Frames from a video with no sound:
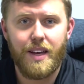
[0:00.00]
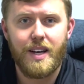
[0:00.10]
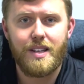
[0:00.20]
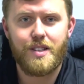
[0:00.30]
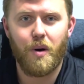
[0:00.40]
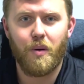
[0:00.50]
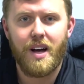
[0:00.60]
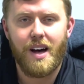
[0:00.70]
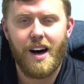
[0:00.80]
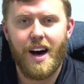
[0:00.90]
So
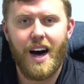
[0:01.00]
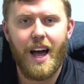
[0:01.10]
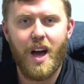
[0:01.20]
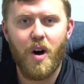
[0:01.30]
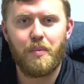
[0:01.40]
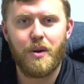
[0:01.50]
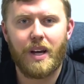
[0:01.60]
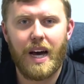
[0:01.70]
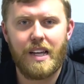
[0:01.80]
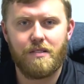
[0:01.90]
I hope you
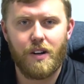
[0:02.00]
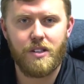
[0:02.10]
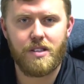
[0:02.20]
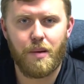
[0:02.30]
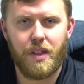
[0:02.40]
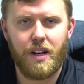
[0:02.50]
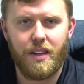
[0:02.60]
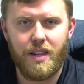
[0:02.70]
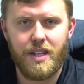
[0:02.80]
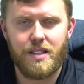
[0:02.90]
guys learned something in
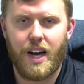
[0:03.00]
this.